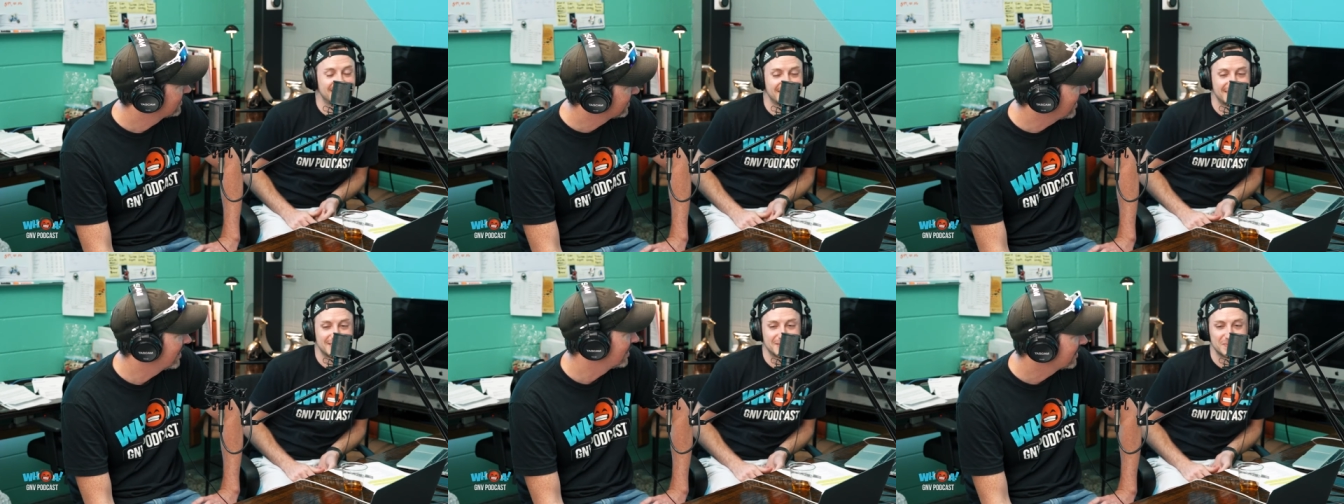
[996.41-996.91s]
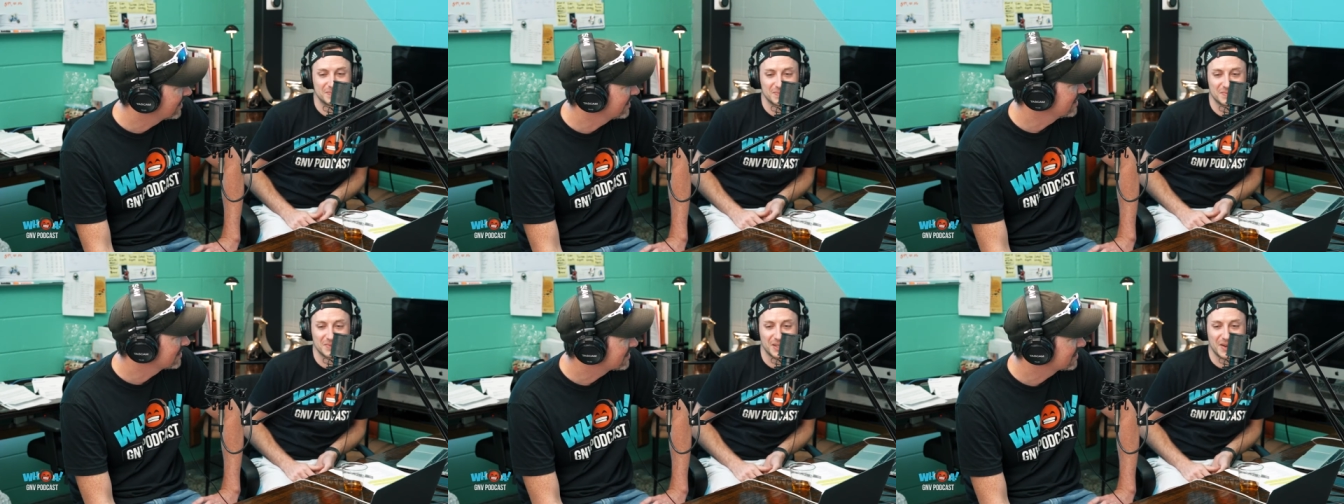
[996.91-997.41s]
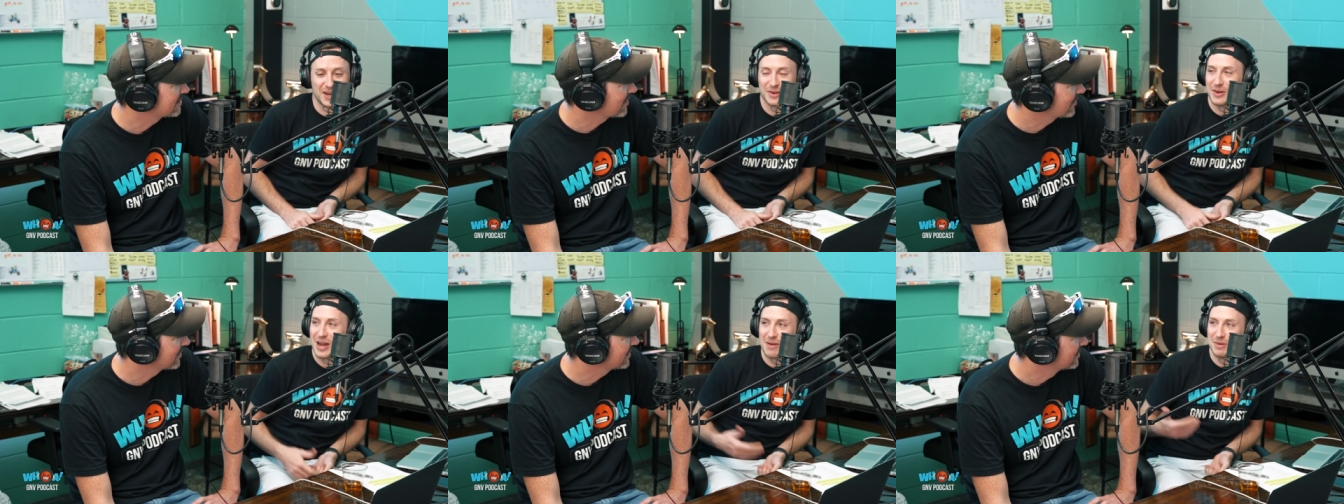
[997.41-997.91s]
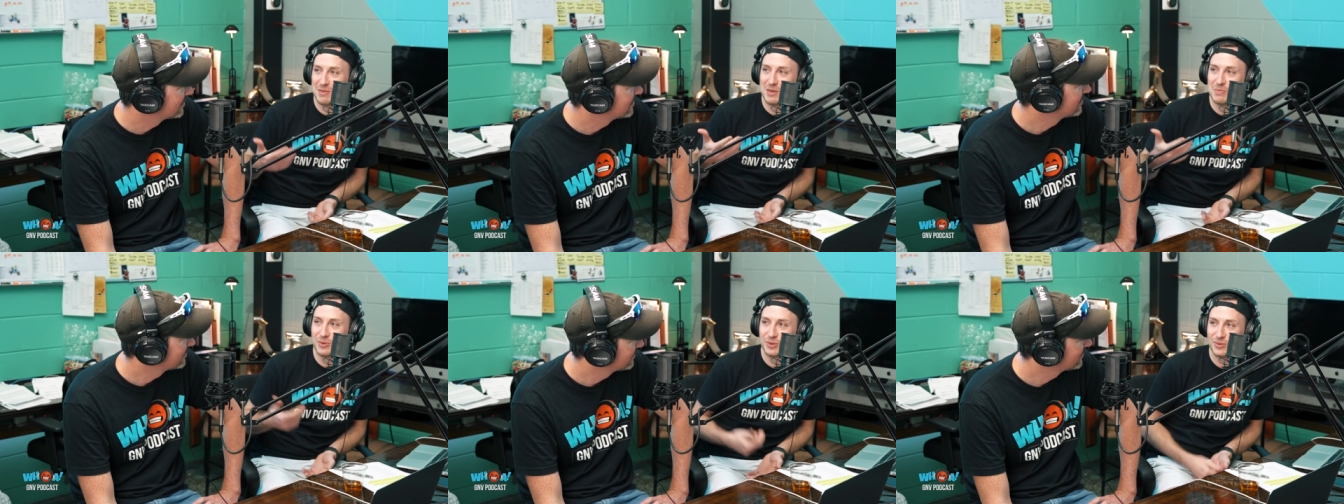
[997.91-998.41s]
yeah, um, it is. You know, I don't know how many
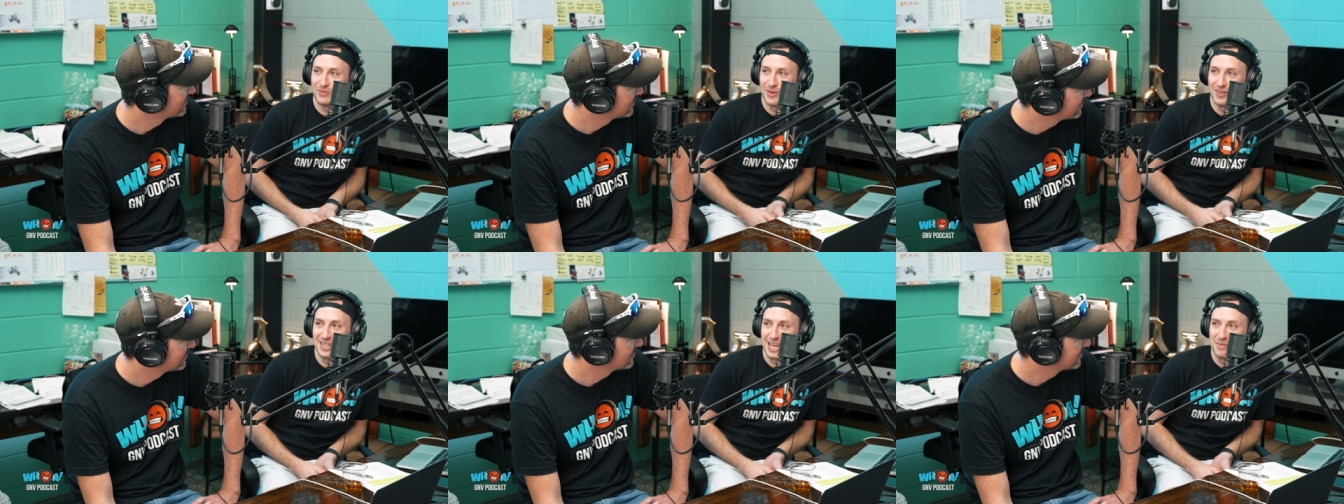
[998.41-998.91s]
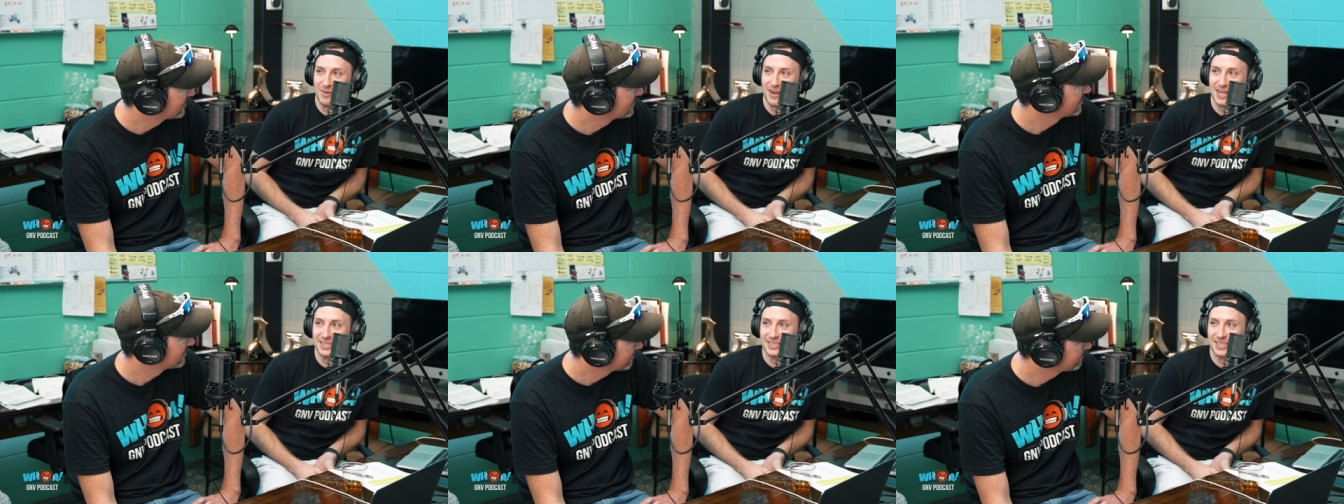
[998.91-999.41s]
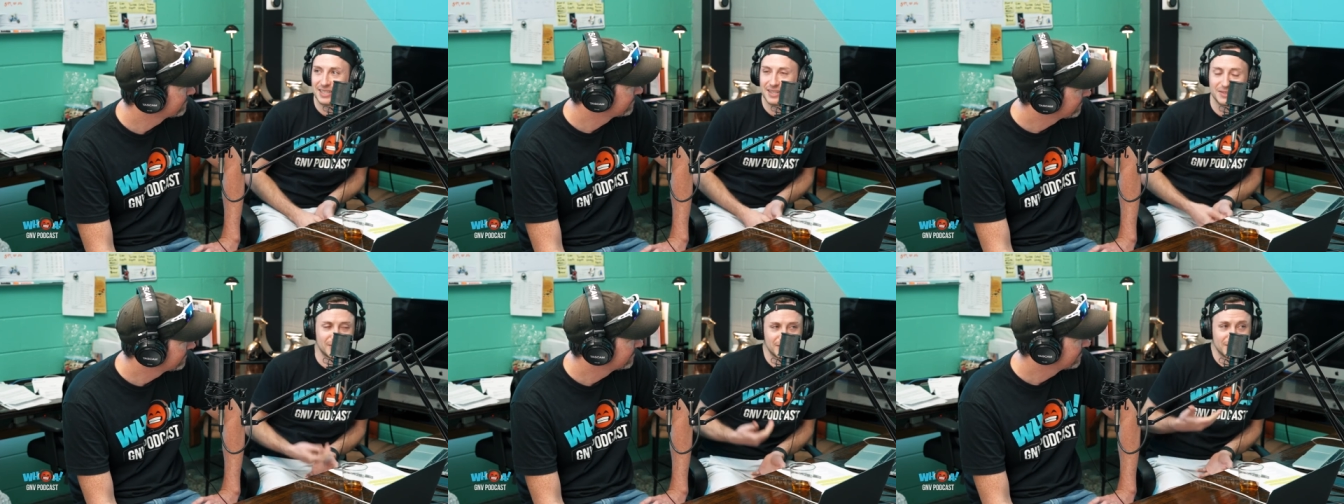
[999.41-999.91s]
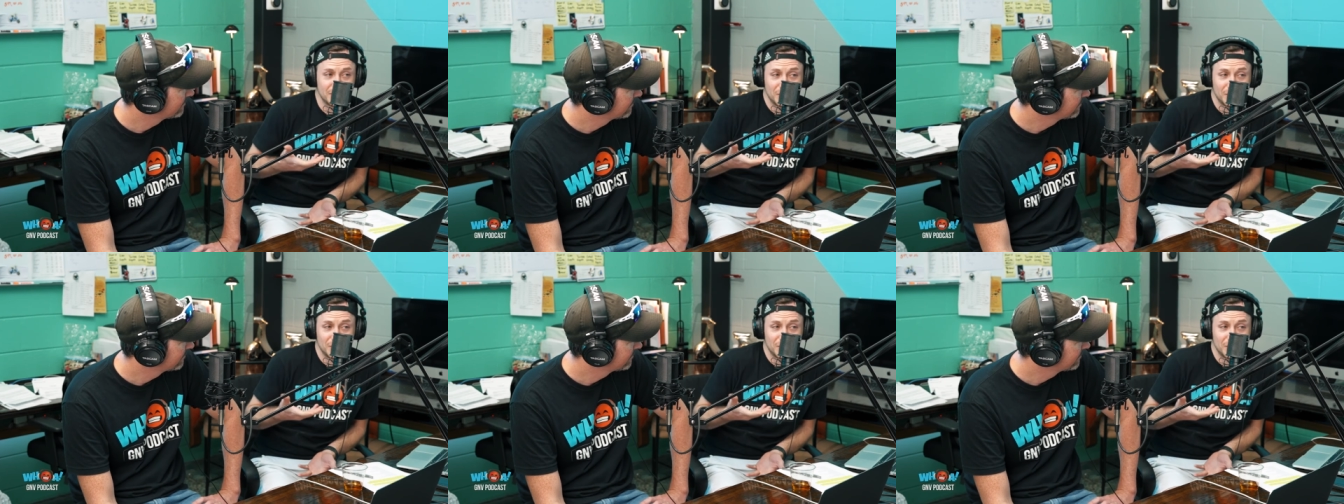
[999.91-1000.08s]
people you've known that came across it. Uh, you're the